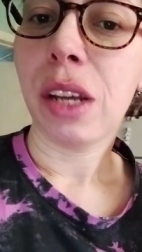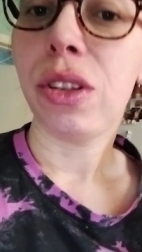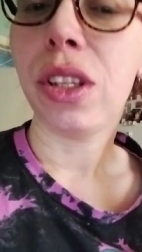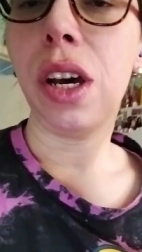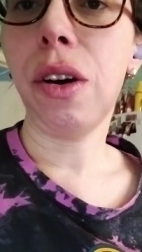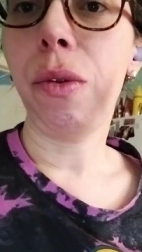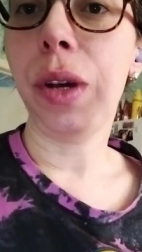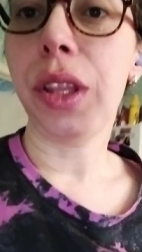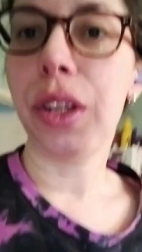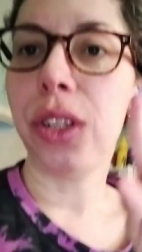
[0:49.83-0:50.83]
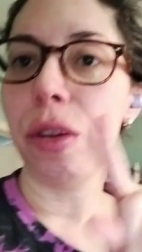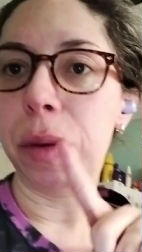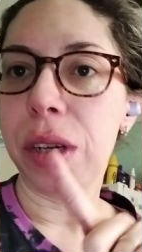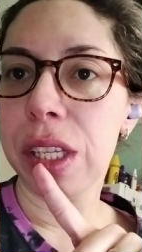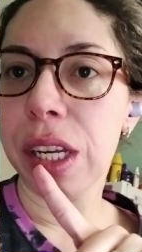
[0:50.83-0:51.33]
so the
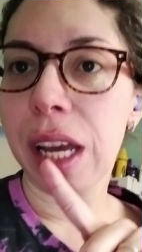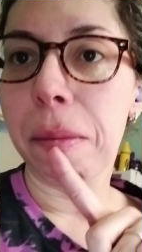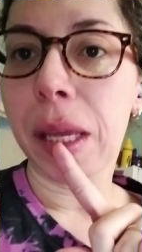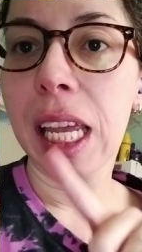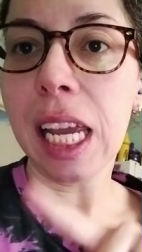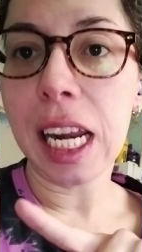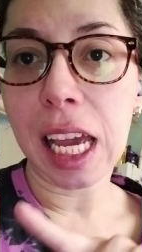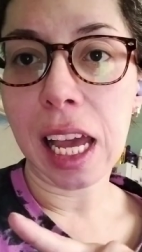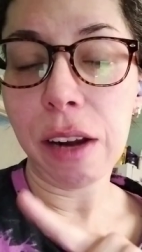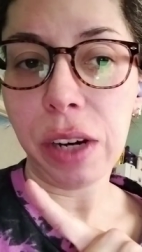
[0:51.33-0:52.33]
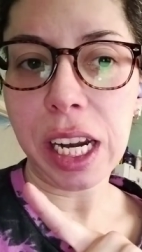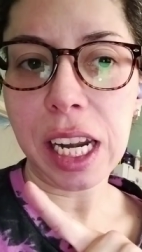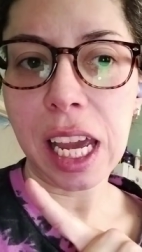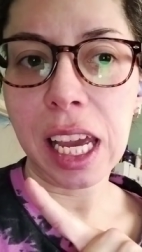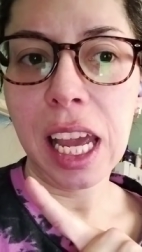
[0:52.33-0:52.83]
two books that I'm planning on
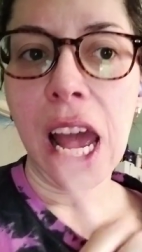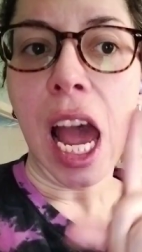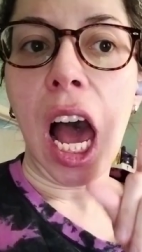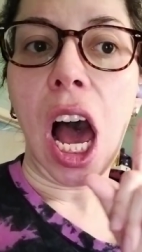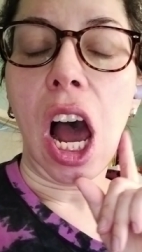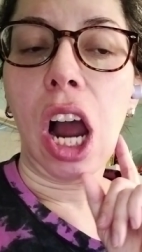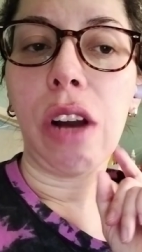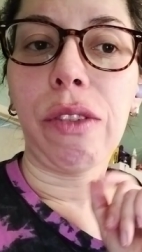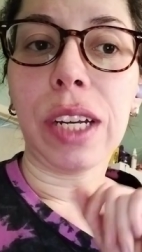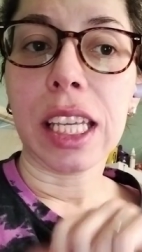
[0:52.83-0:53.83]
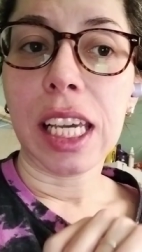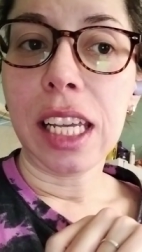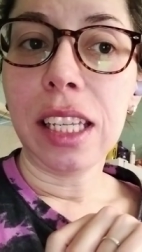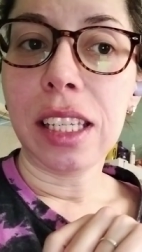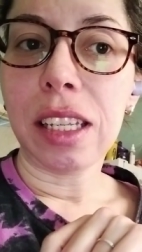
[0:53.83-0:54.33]
reading are
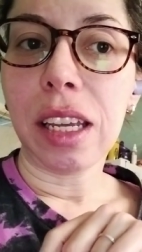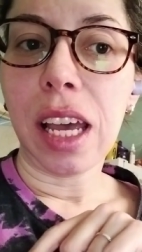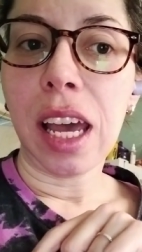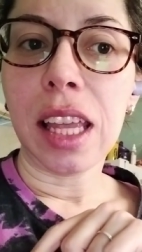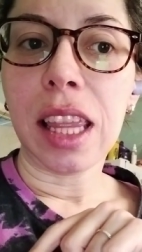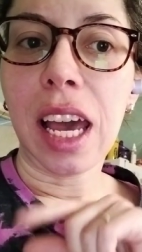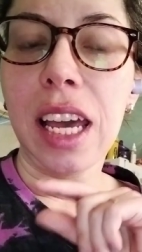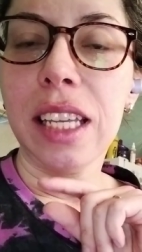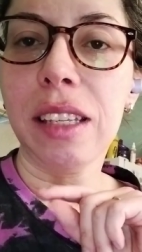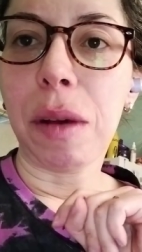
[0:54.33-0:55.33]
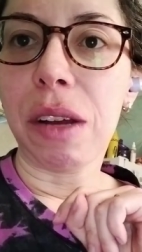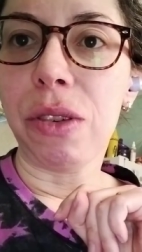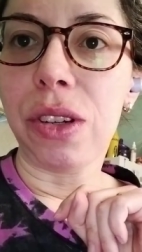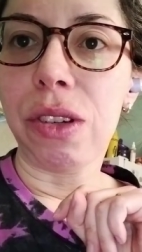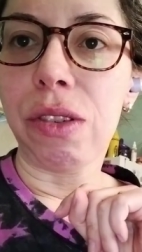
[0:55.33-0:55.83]
released, and that is
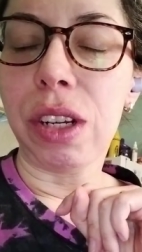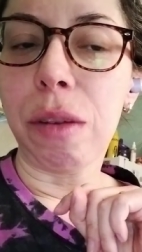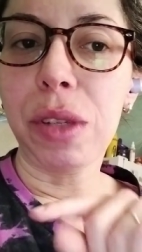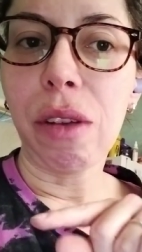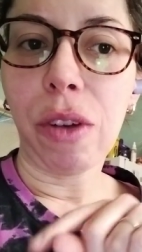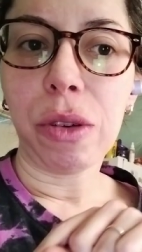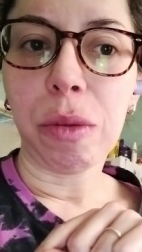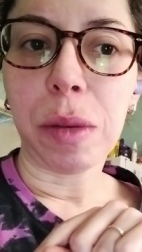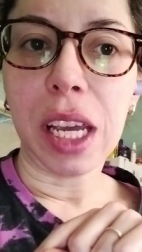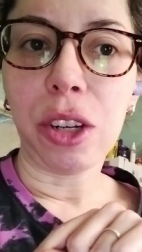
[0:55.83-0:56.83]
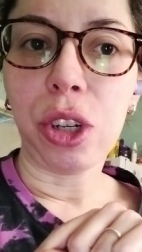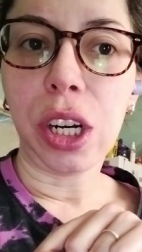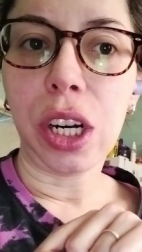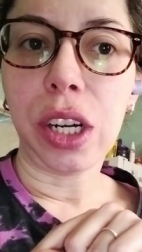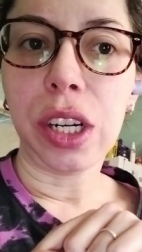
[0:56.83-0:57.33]
about Gypsy Rose
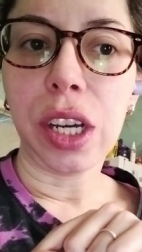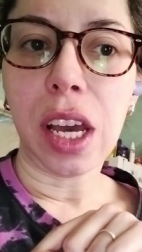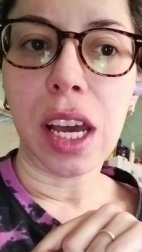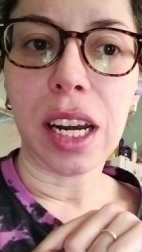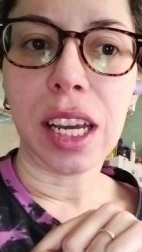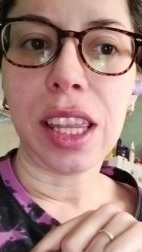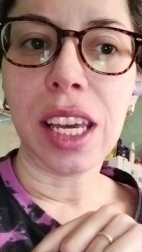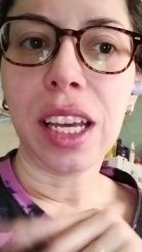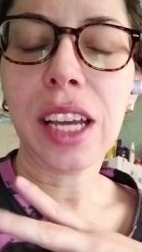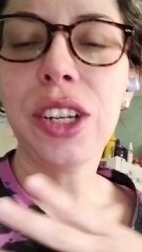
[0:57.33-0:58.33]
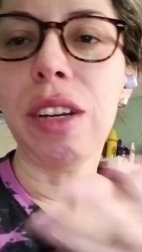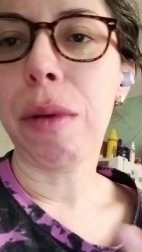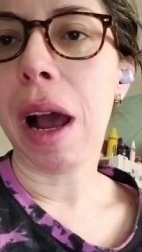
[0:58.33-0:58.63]
Blanchard. And I think she